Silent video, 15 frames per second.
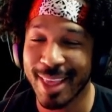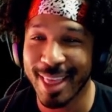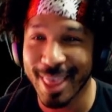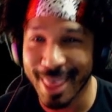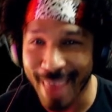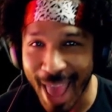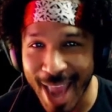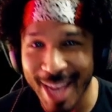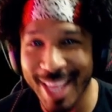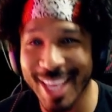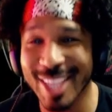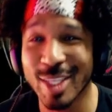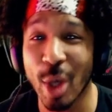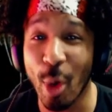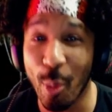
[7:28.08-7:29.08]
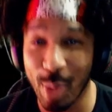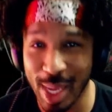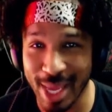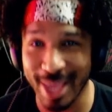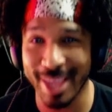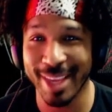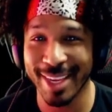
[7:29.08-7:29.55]
That nigga's OP,
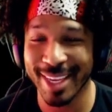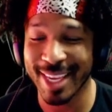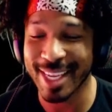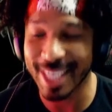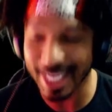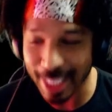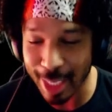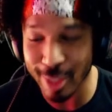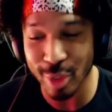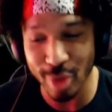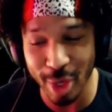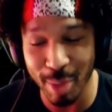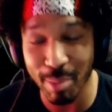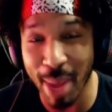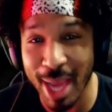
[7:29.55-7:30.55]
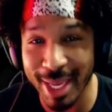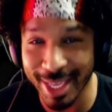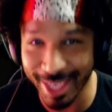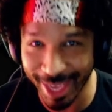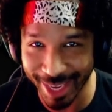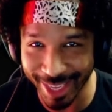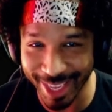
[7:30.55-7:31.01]
and that's how strong Baki
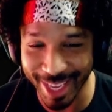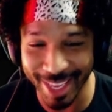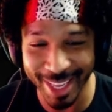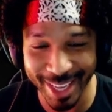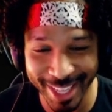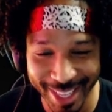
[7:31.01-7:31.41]
got to get.